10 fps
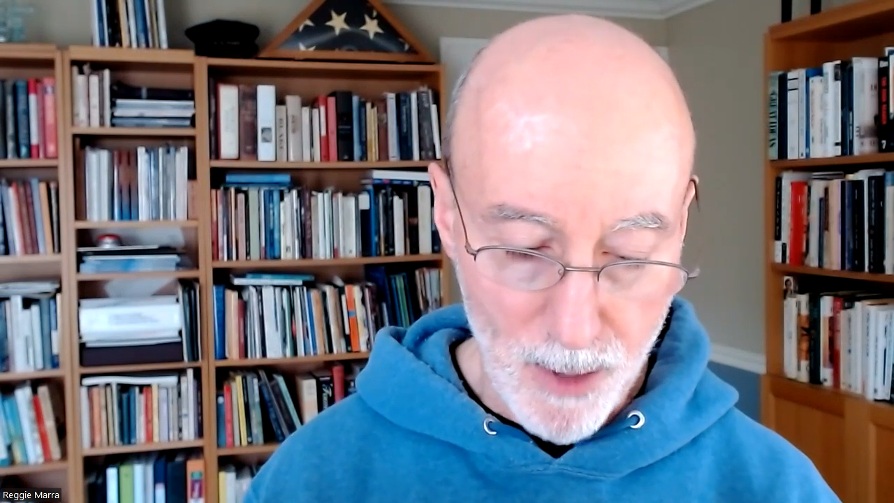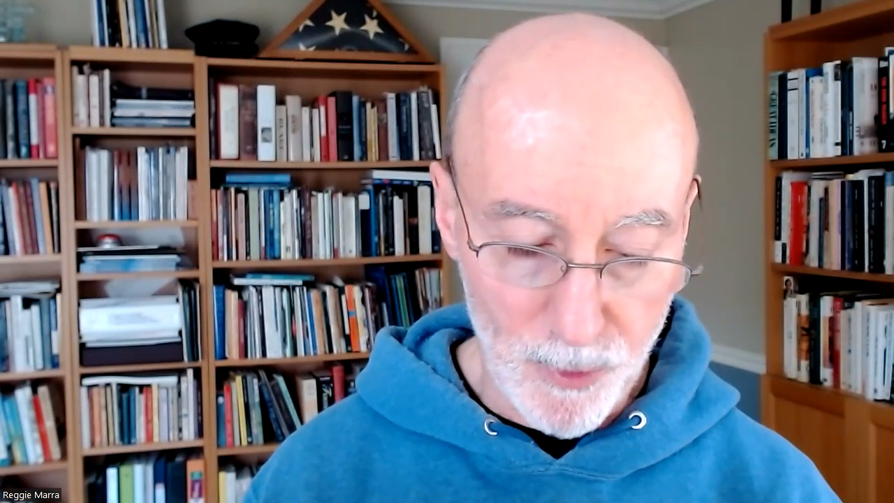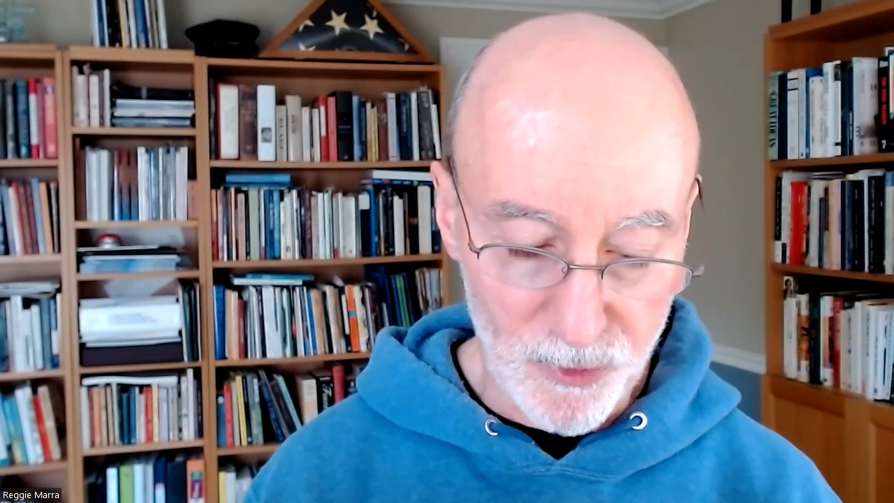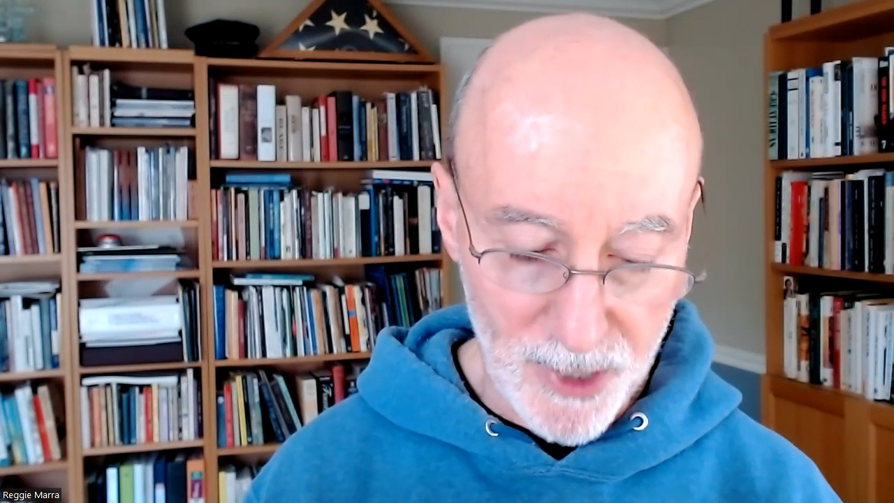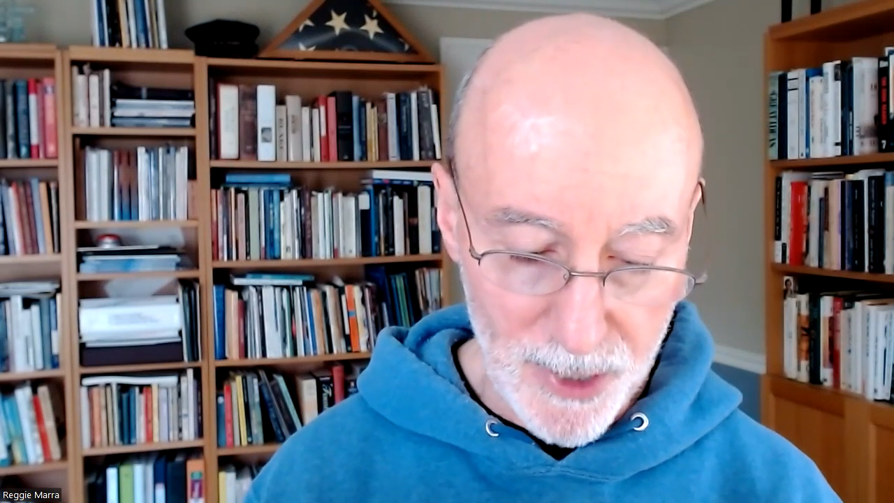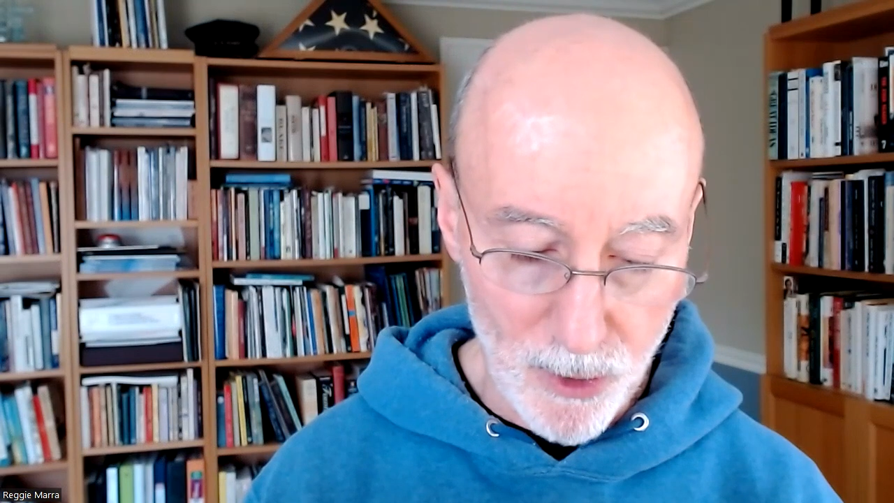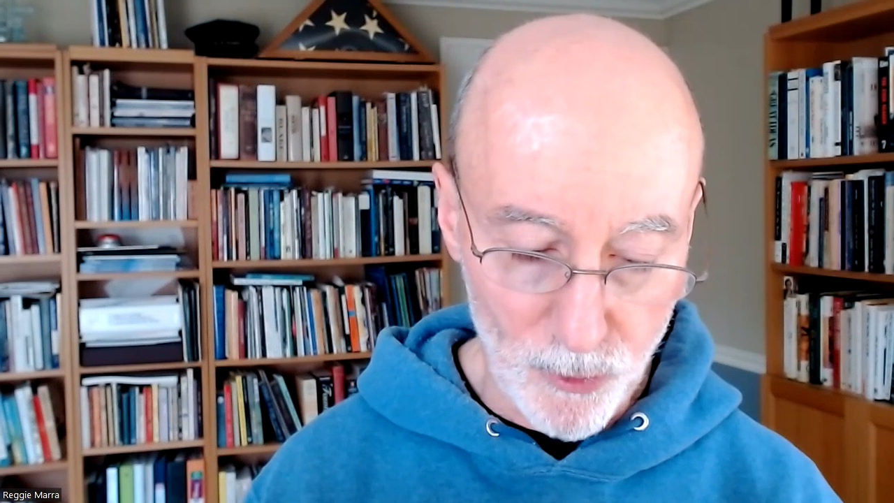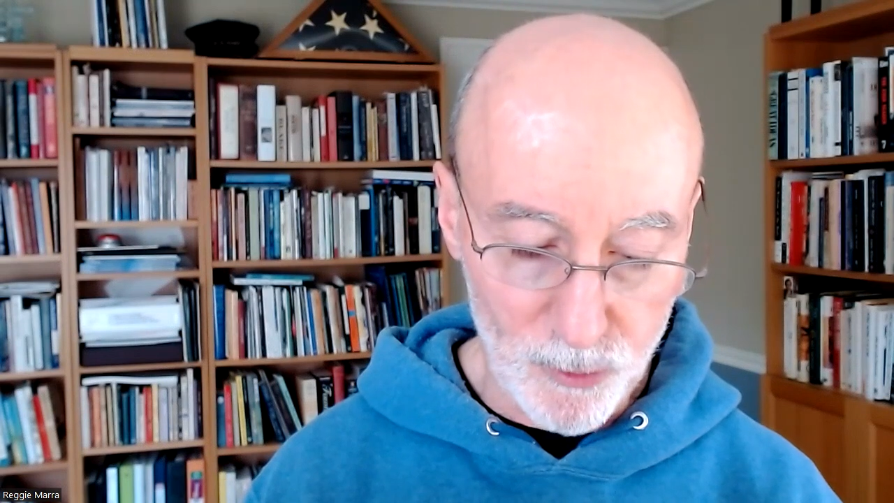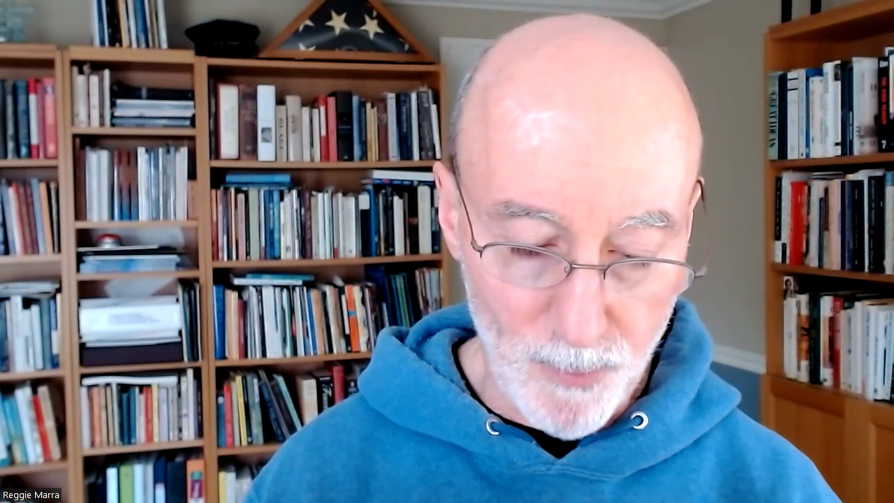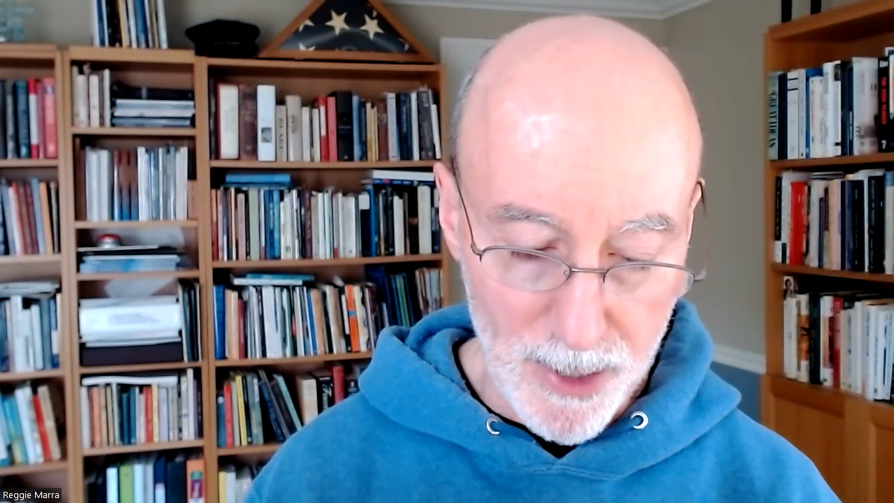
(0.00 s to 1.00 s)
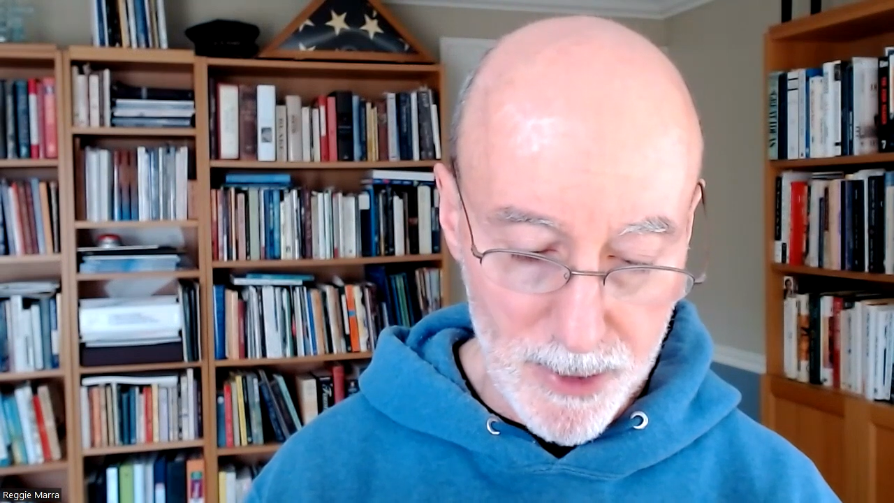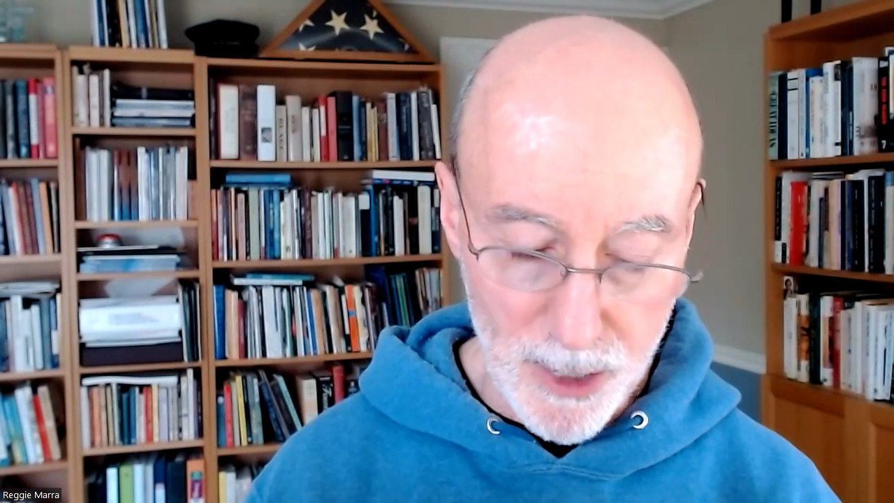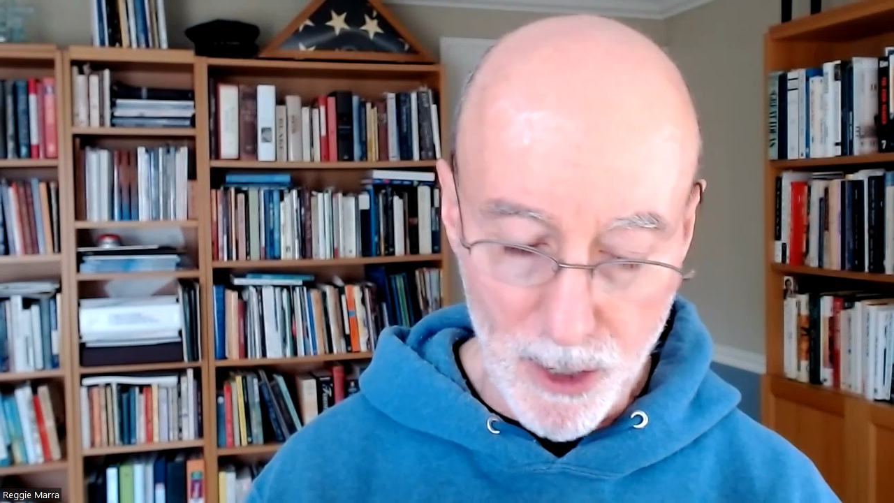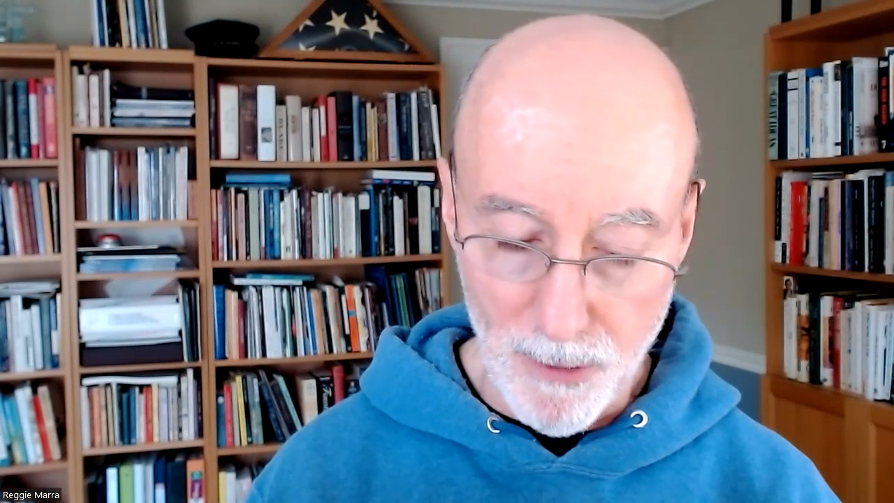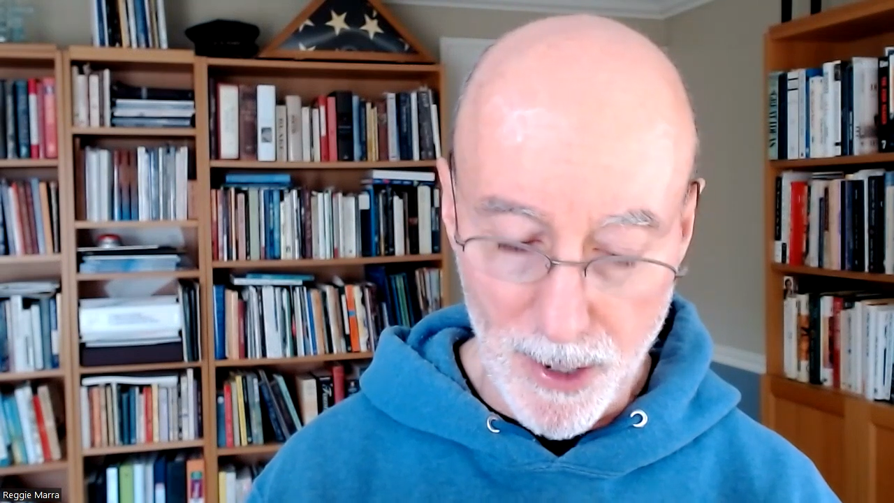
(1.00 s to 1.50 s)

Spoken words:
mosquitoes my near